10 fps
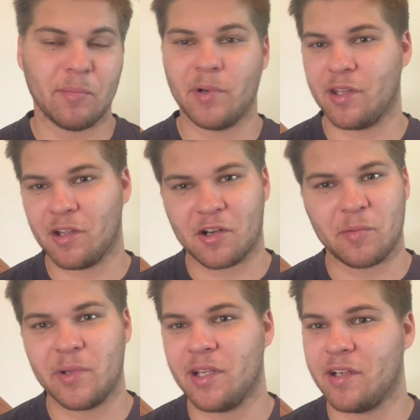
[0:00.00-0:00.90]
but there
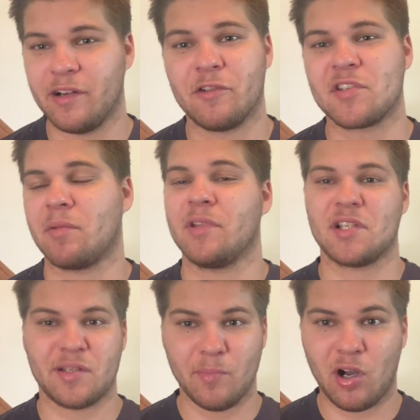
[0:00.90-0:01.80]
could be, something
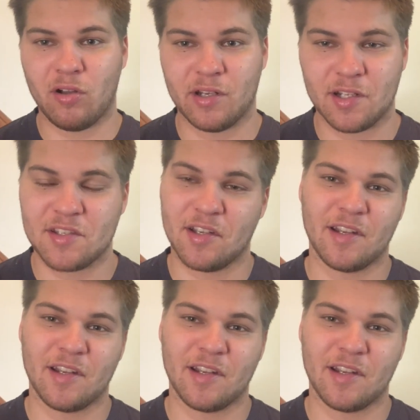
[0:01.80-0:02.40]
small, and it's